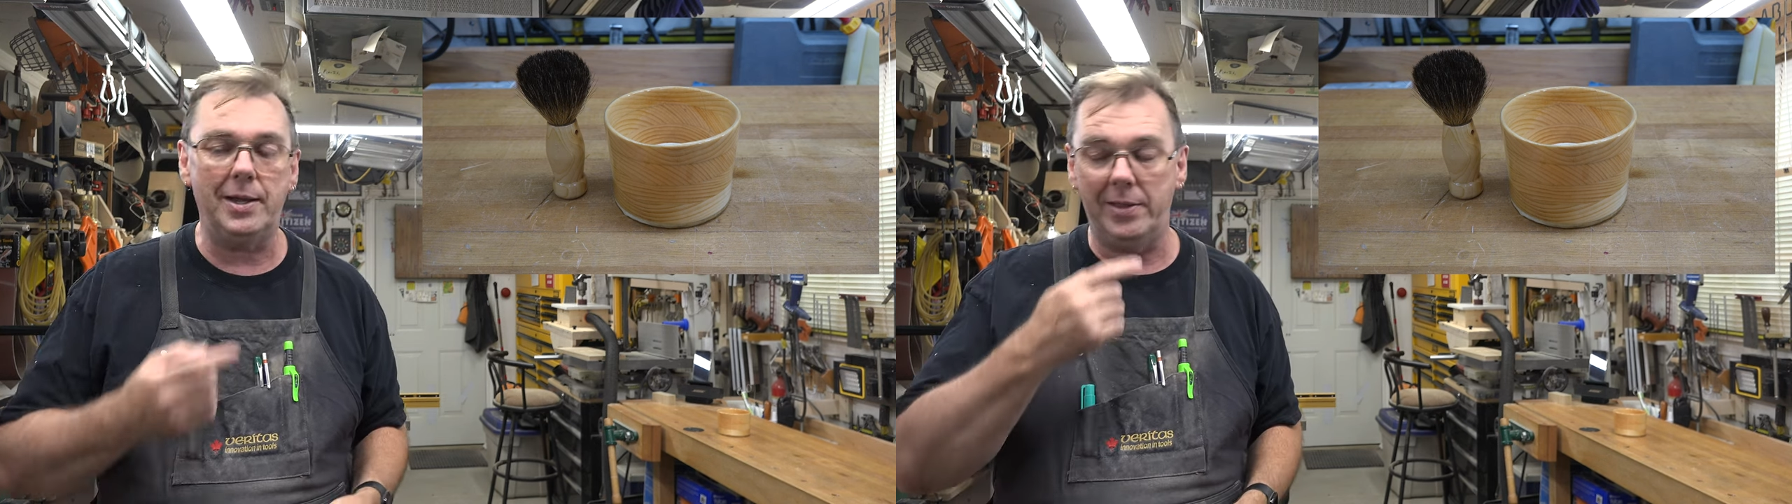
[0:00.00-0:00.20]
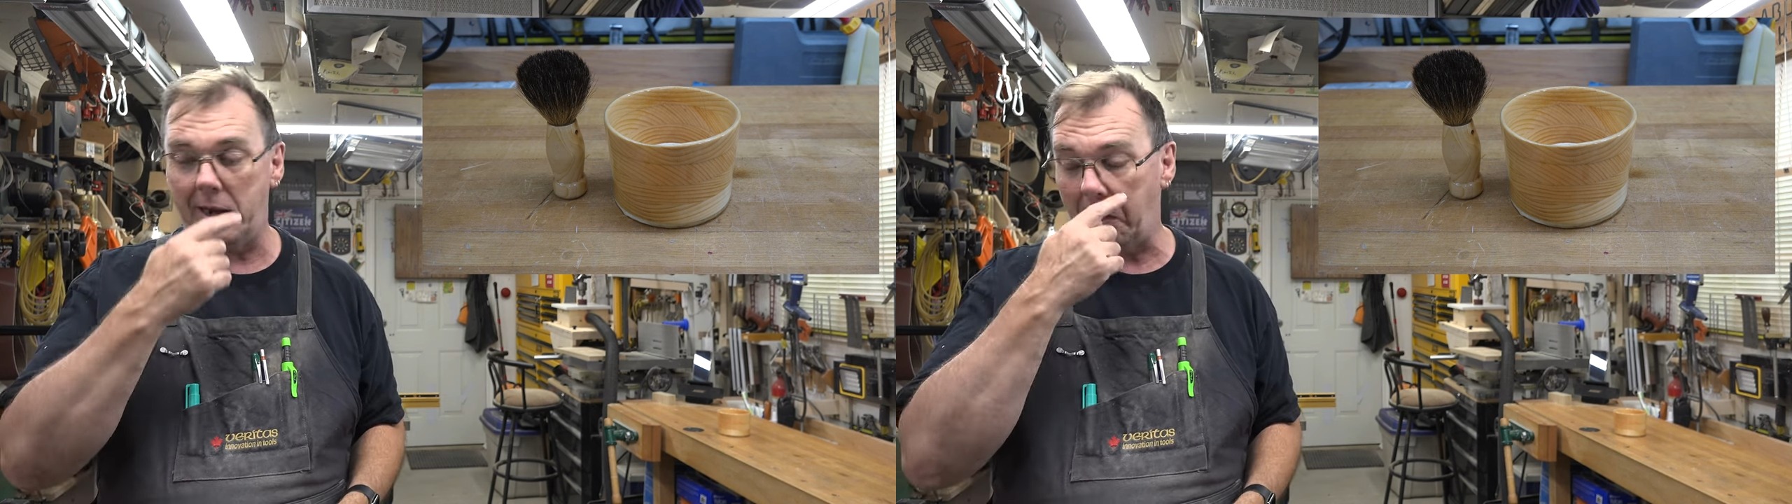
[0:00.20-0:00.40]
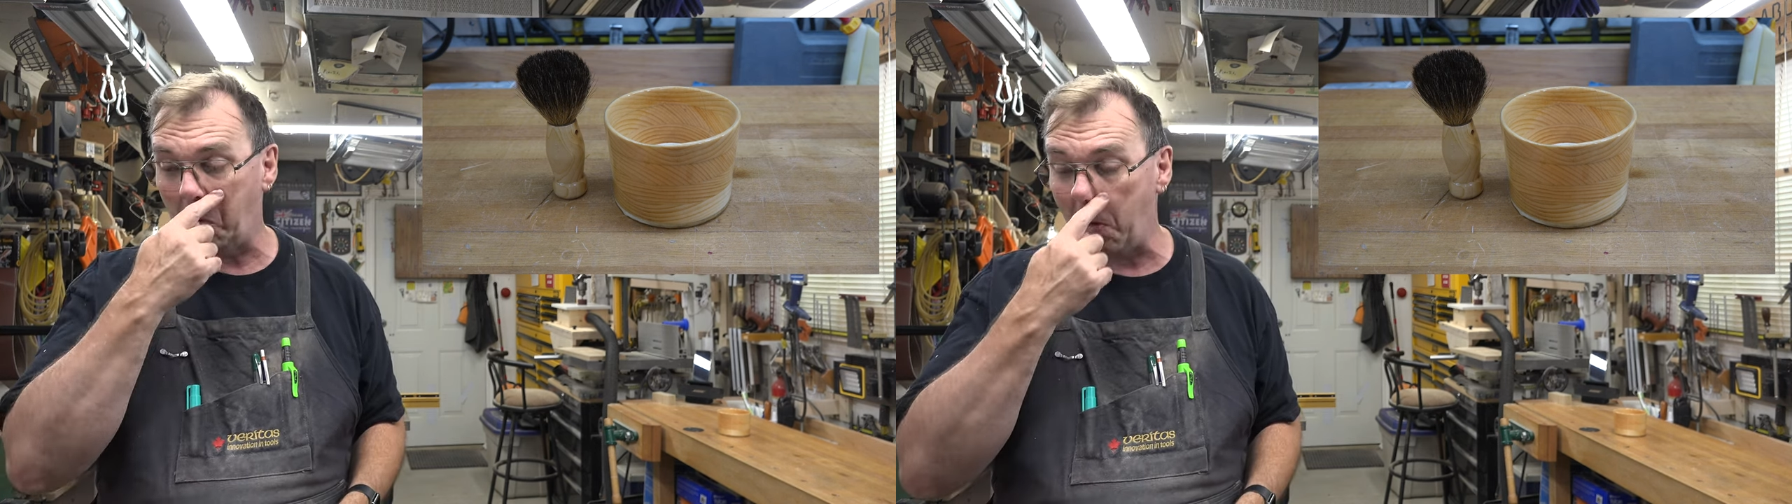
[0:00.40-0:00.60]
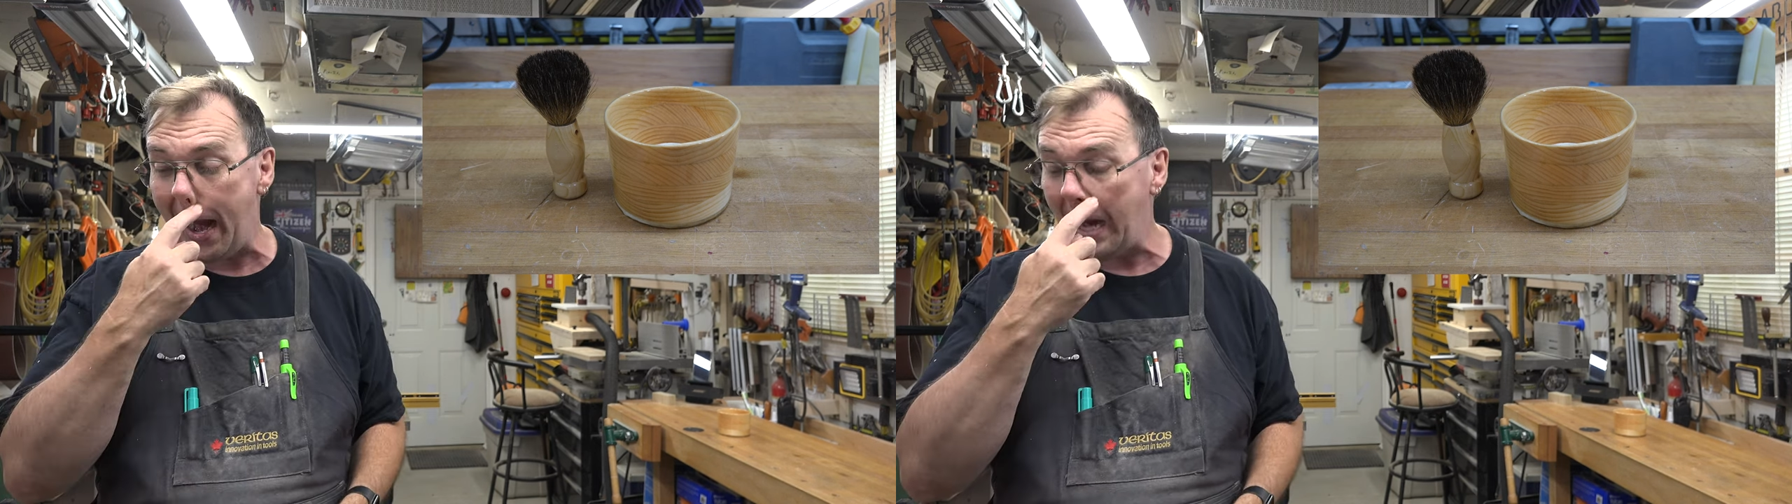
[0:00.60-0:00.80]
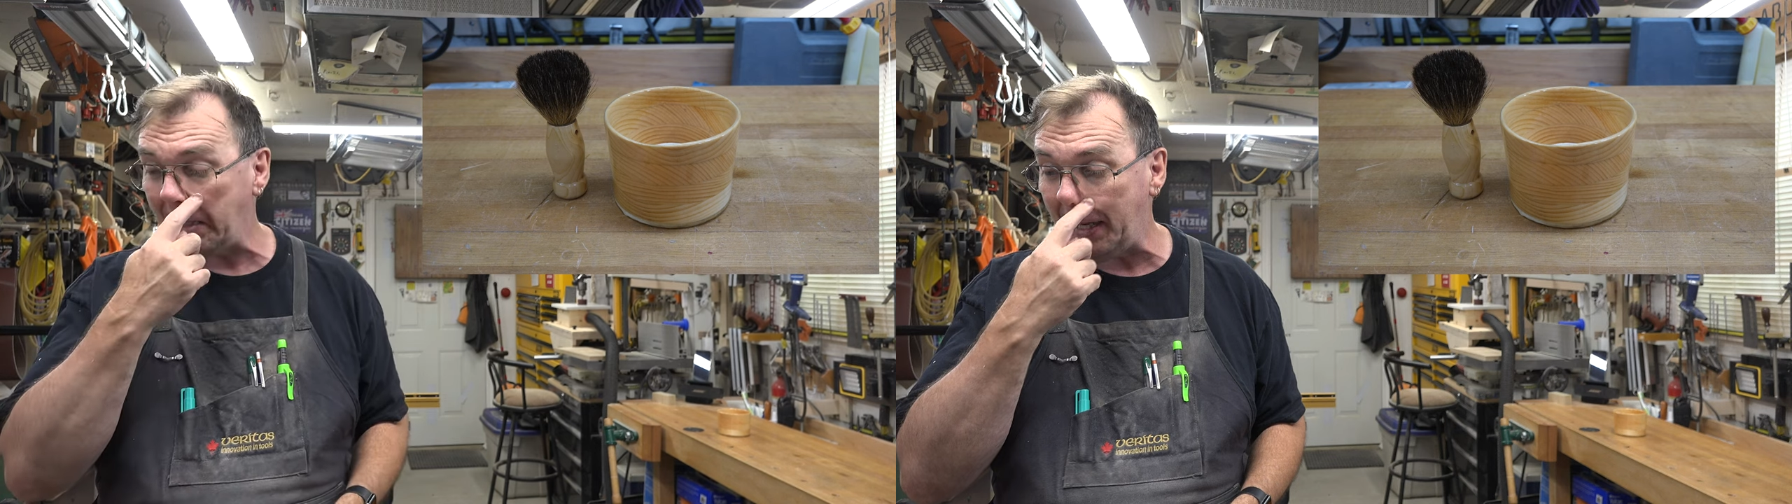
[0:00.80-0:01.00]
and then I
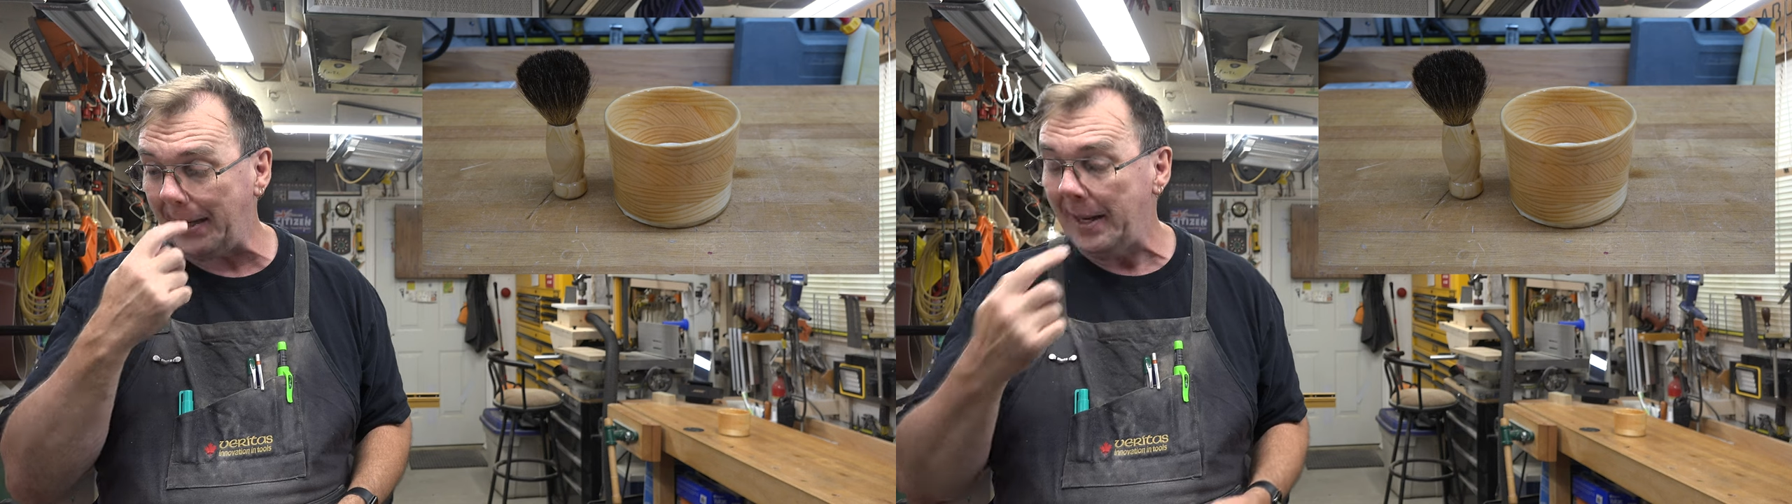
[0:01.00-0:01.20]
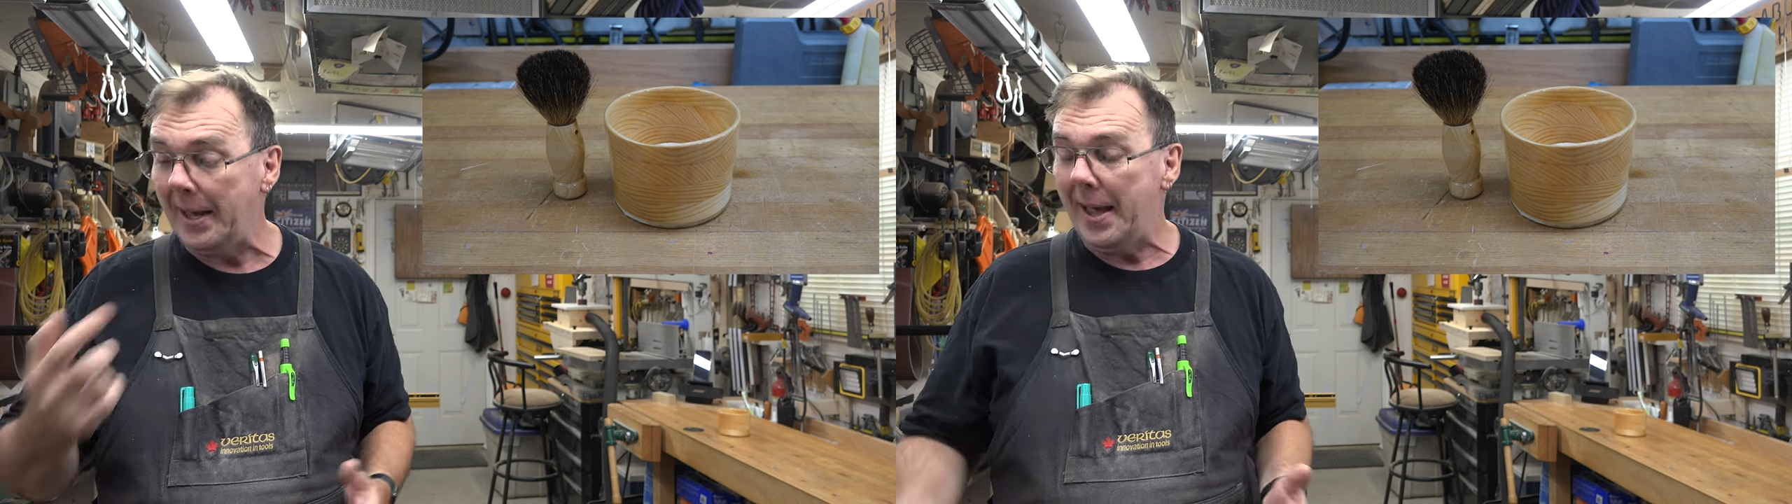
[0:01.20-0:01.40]
cracked it,